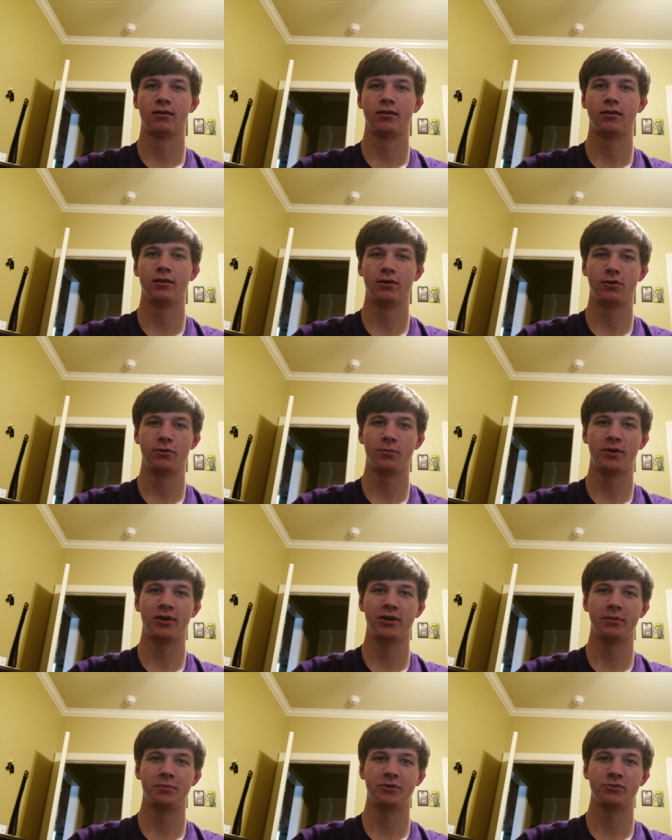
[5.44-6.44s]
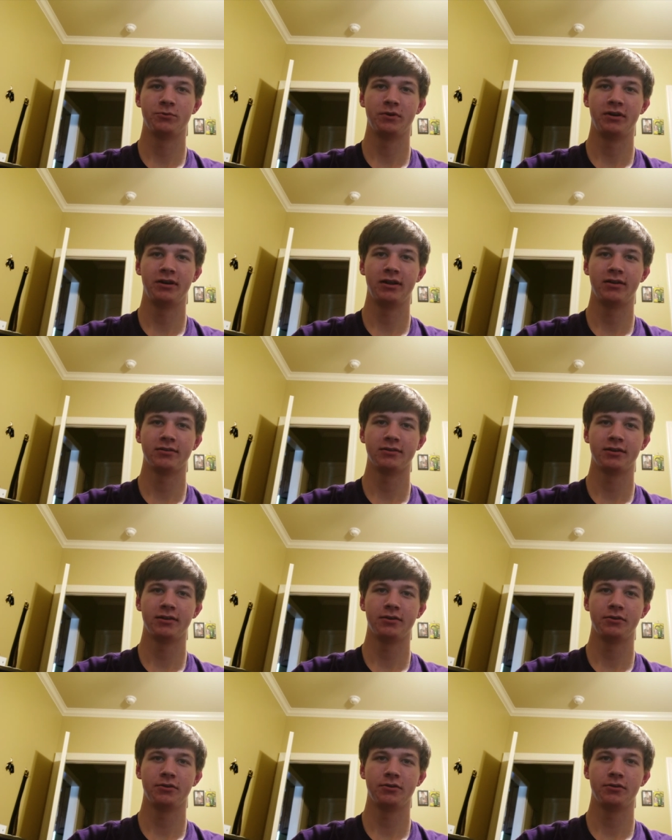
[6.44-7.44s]
Hello, my name is Reed
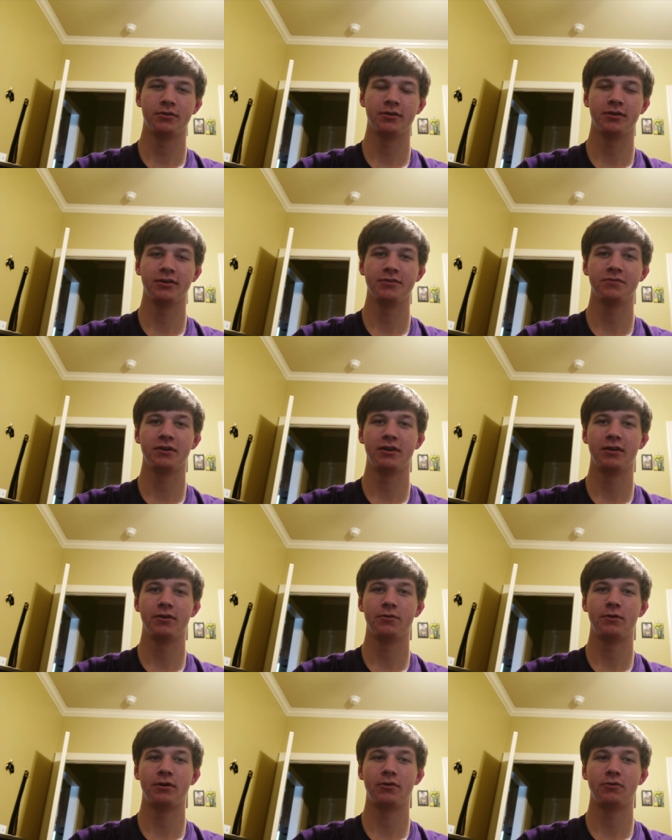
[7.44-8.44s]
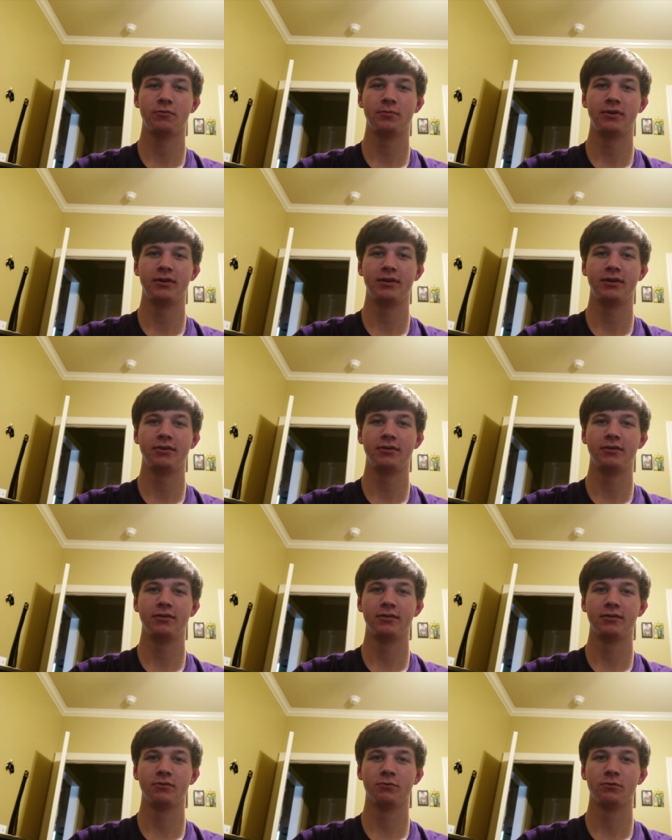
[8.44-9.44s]
Alexander. In this video I will be
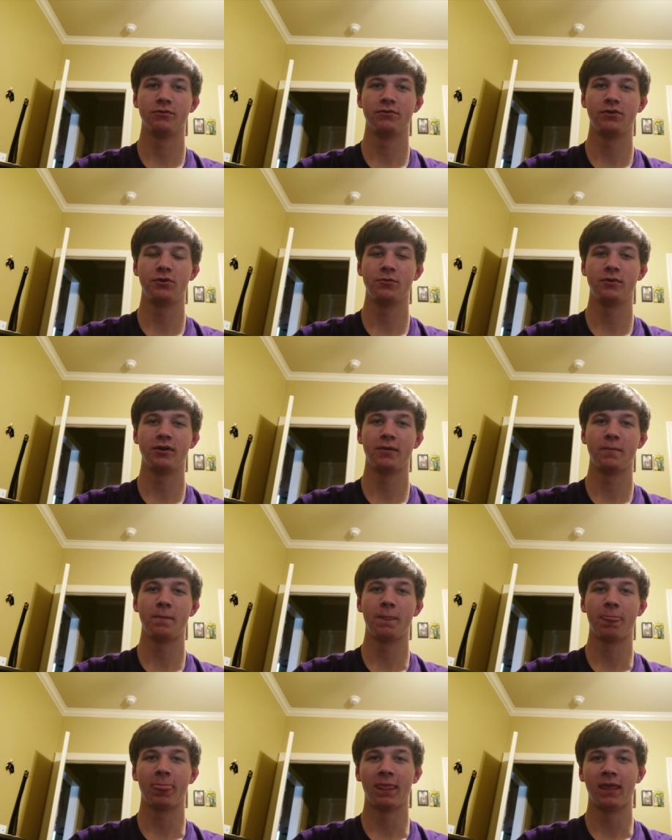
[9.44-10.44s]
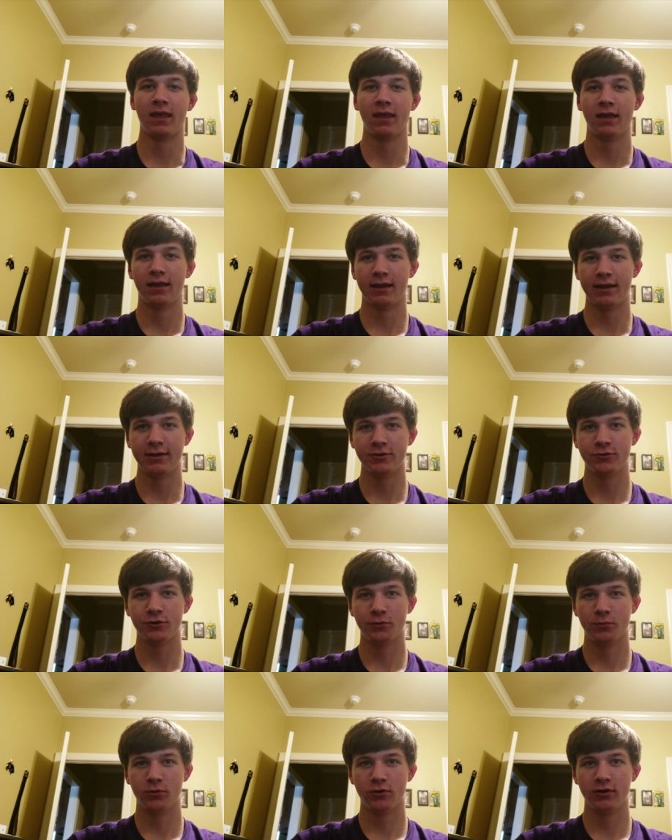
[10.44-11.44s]
reviewing
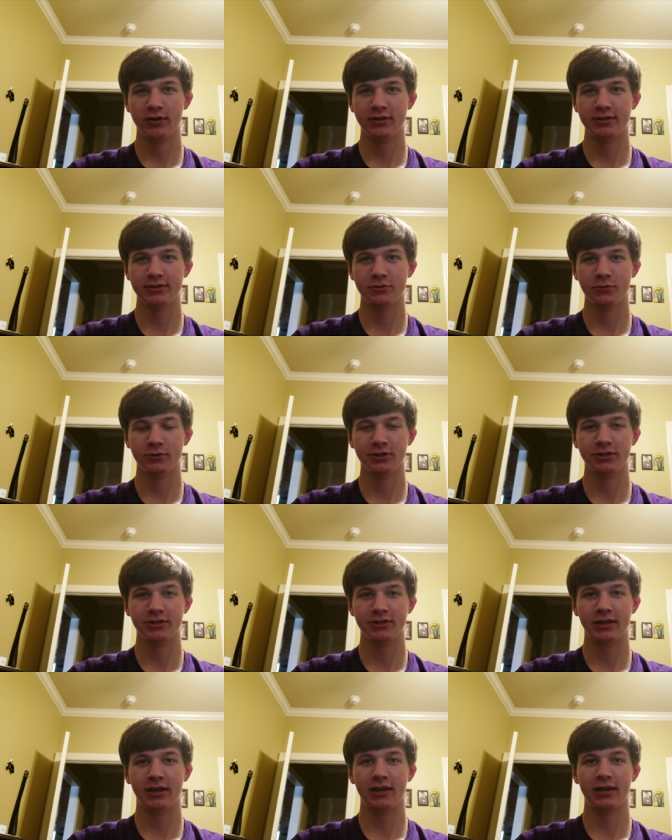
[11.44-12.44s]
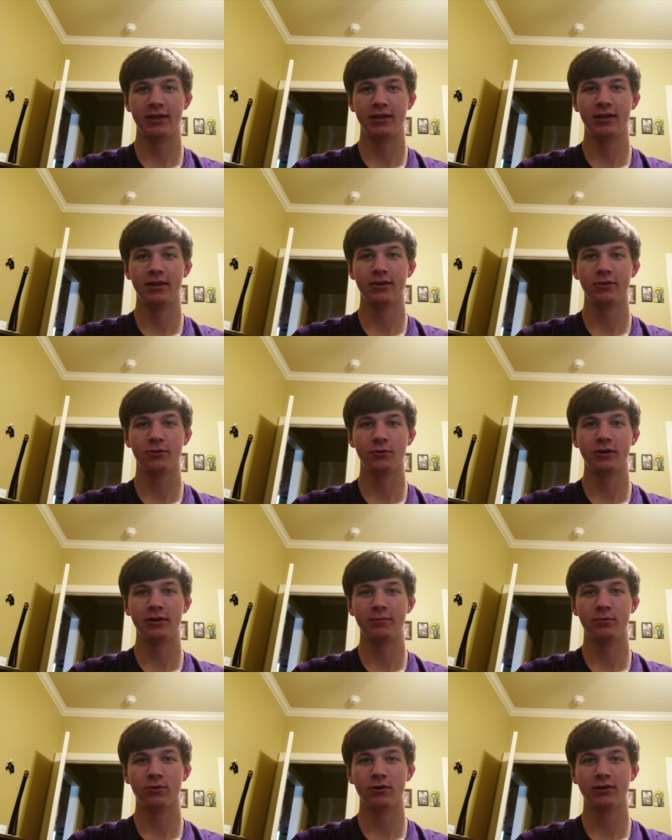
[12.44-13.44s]
Astroprint, which is a
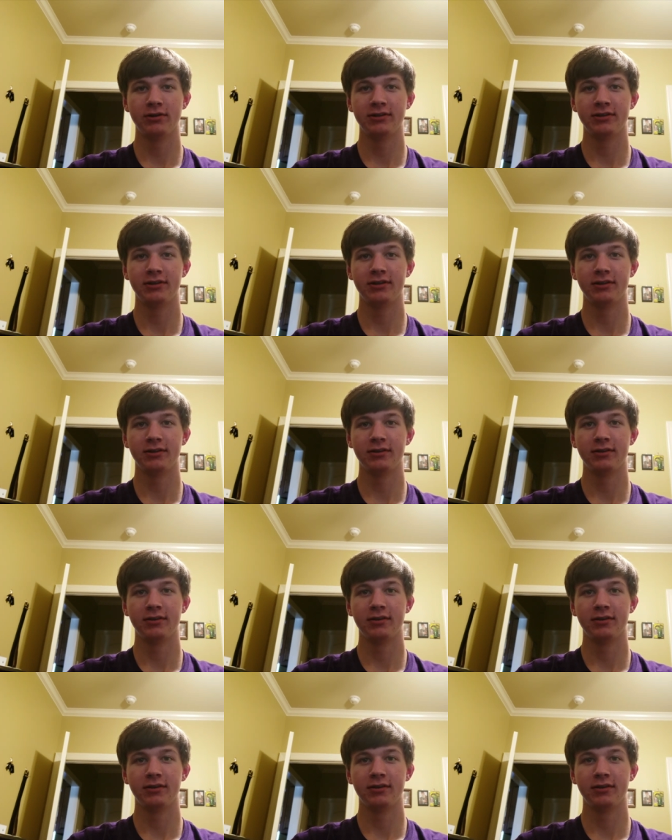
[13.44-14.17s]
3D printing